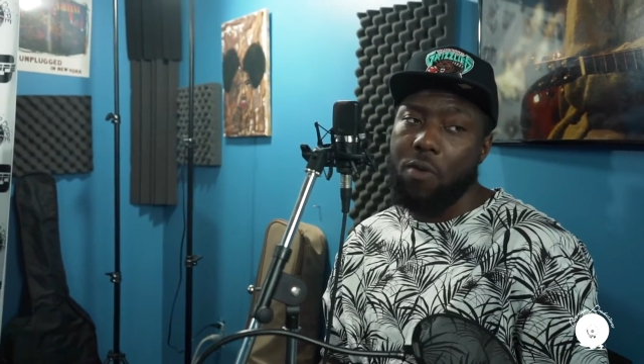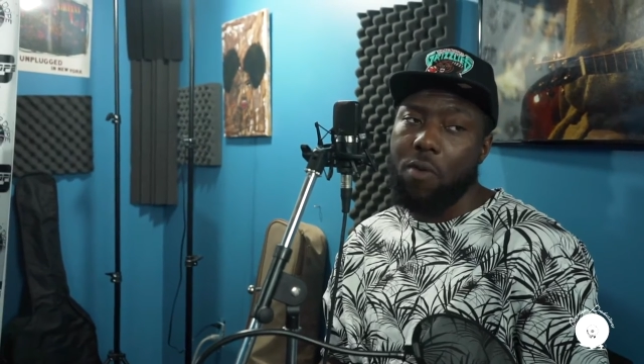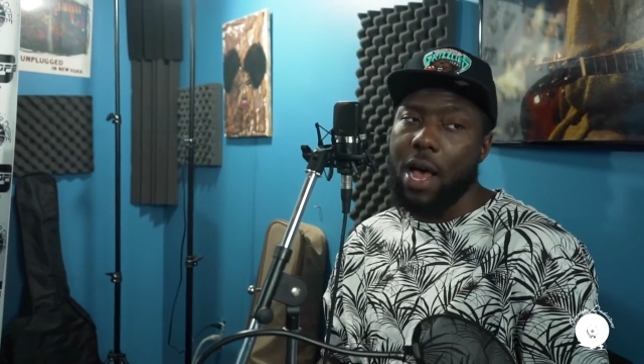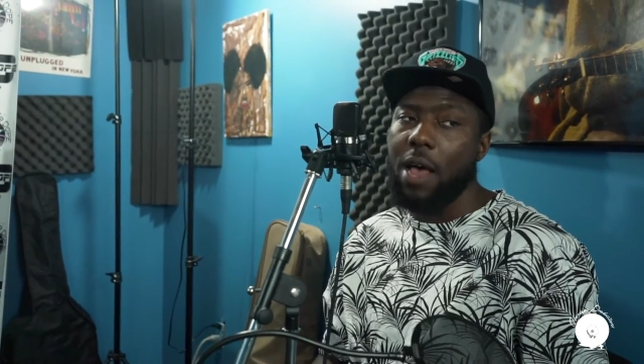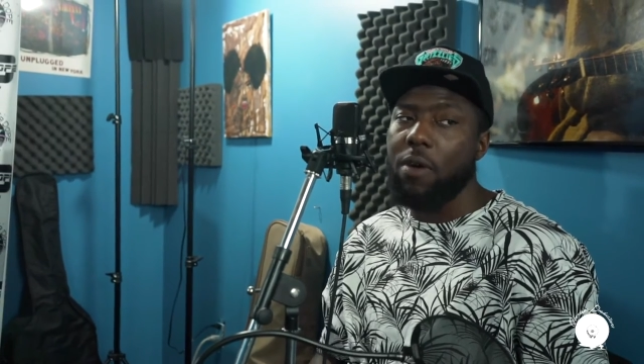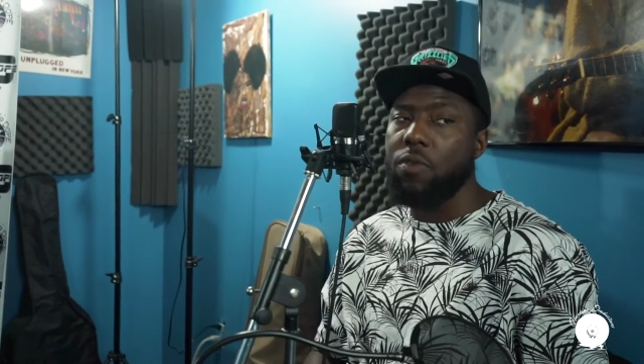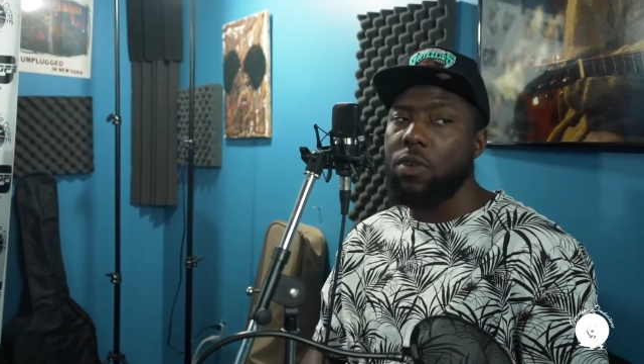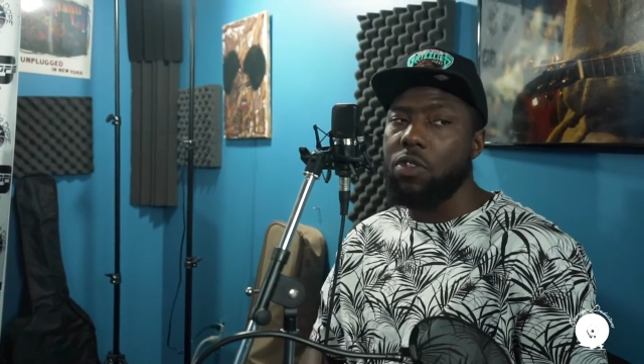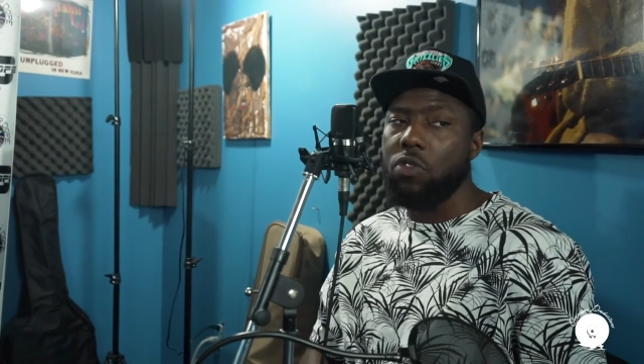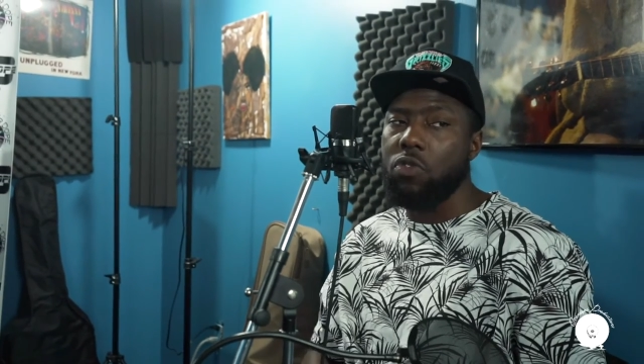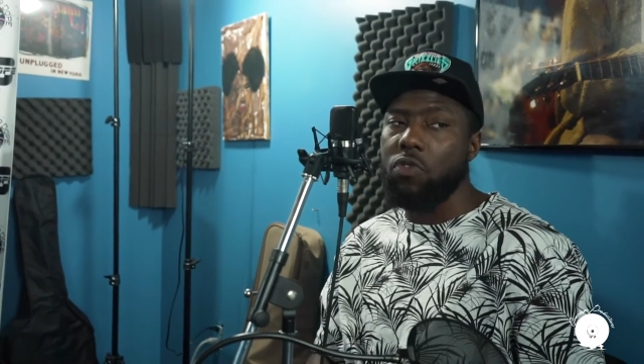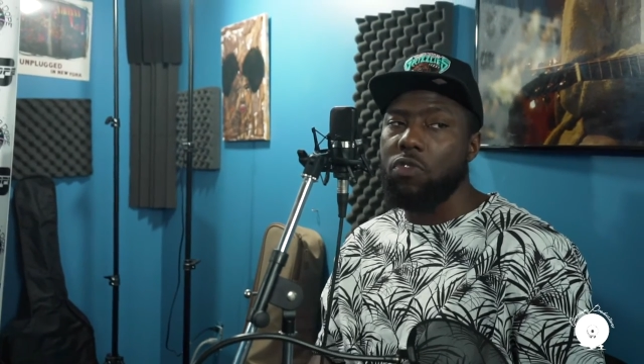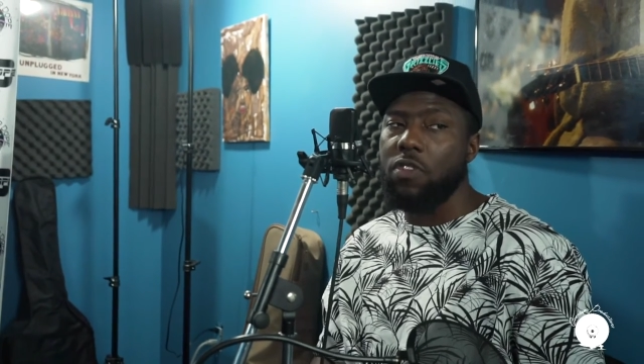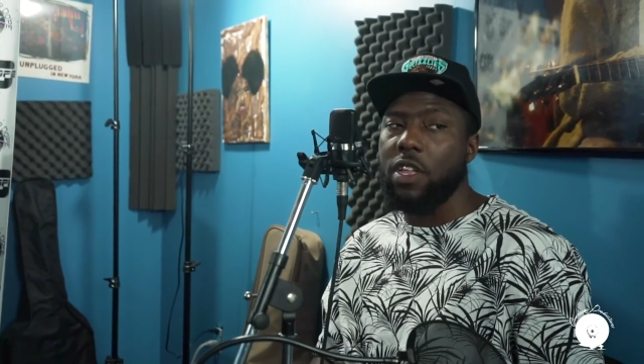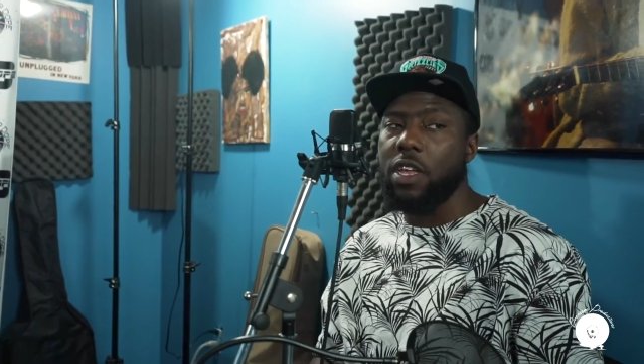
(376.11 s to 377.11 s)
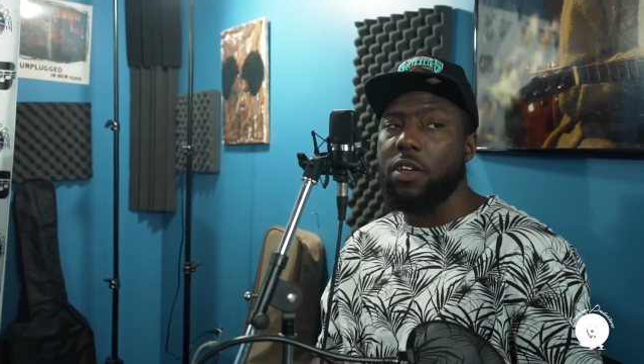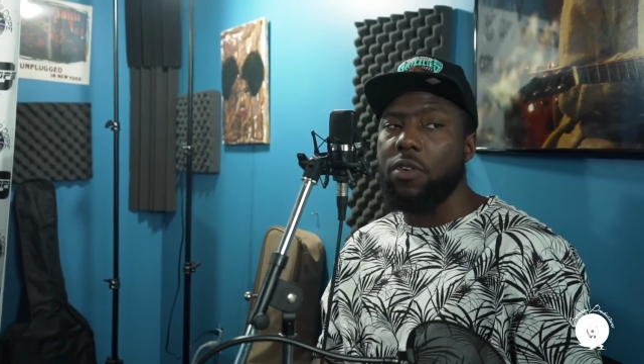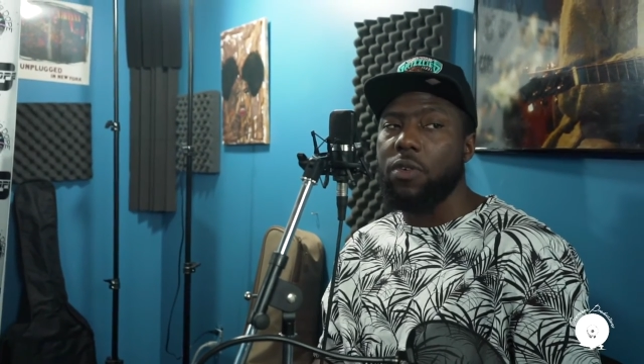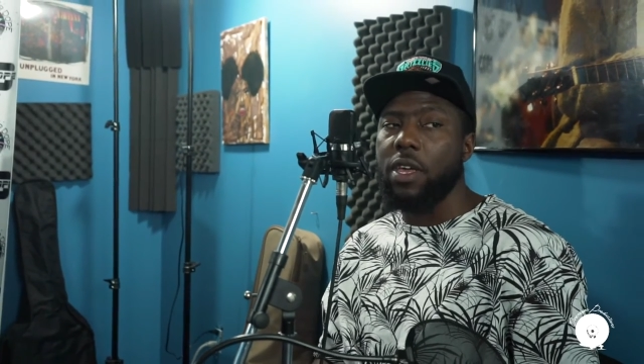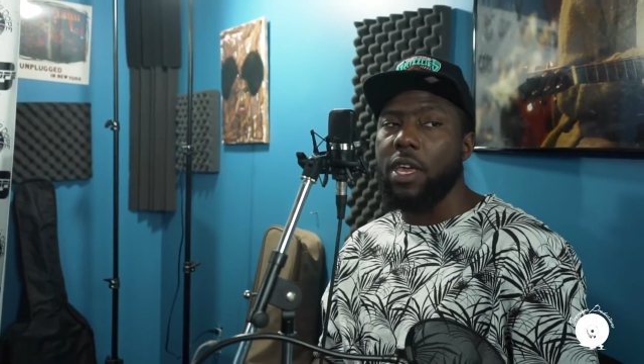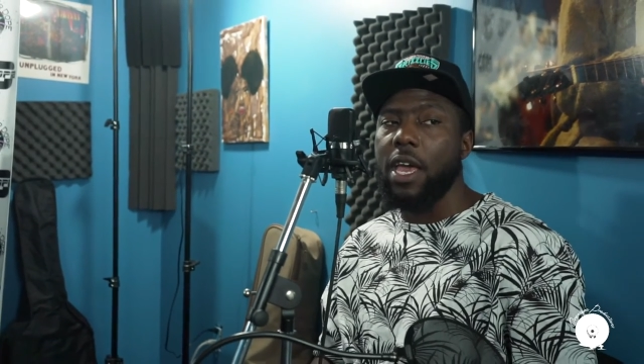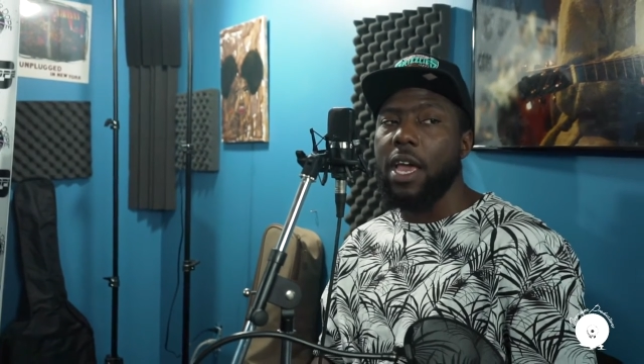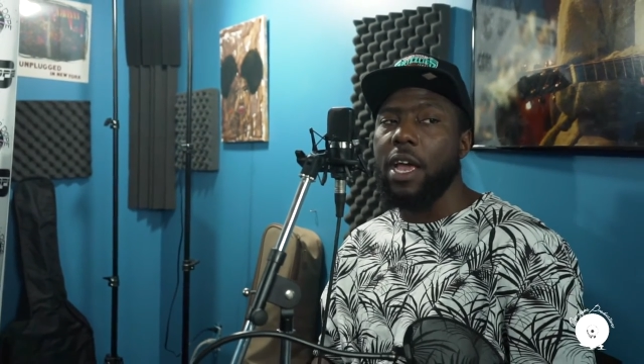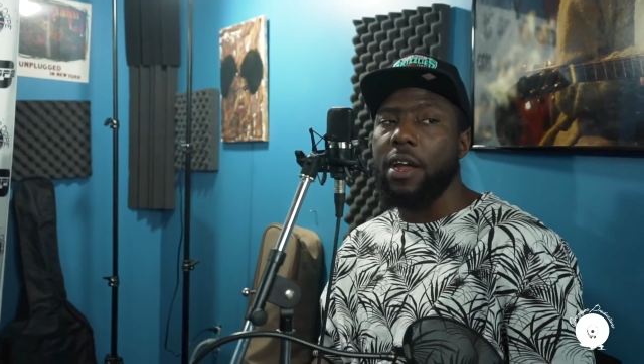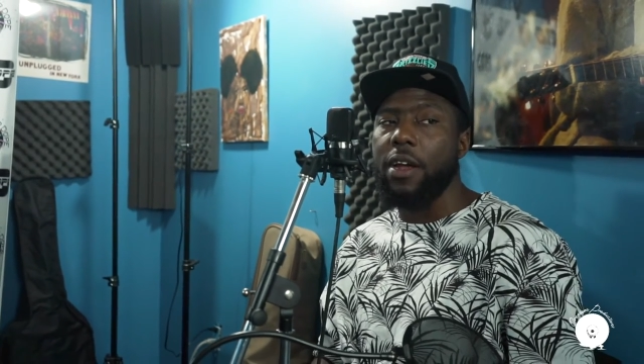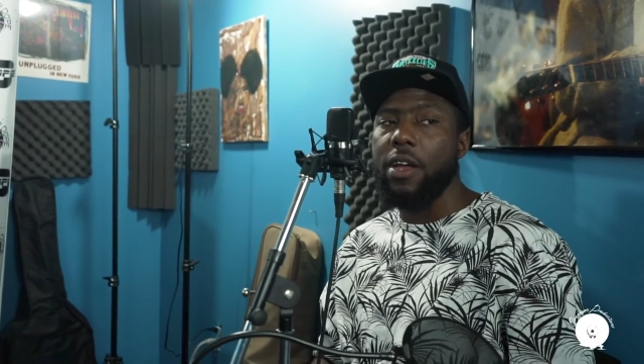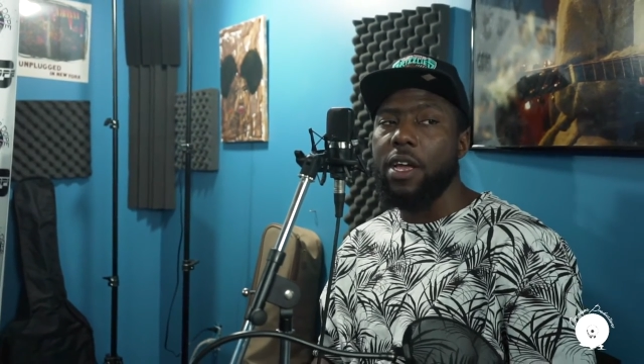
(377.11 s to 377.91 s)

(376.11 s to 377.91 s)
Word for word: Why would you still care?